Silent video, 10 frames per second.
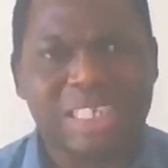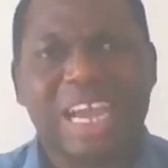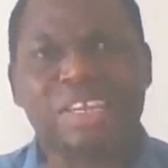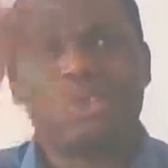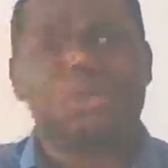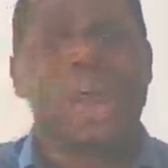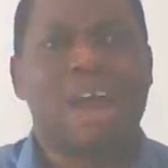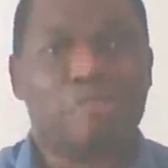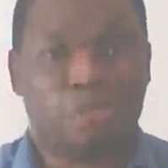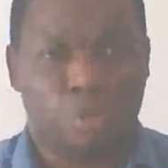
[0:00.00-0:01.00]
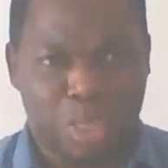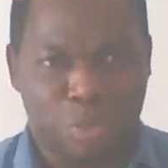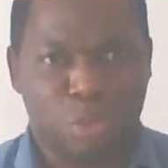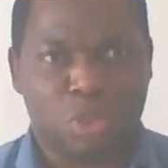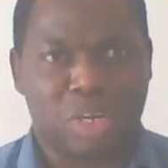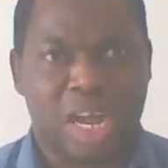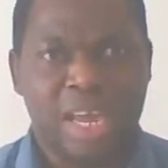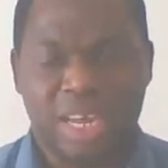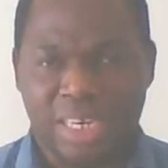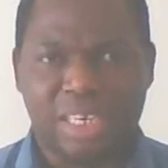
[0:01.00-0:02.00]
then you have to be
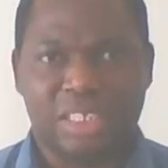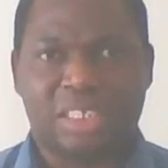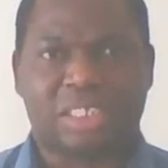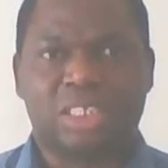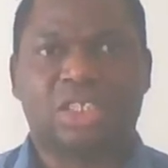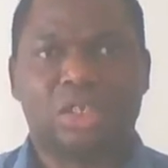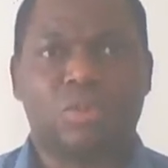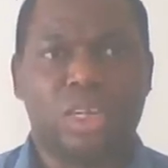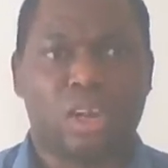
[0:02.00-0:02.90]
neutral in a decision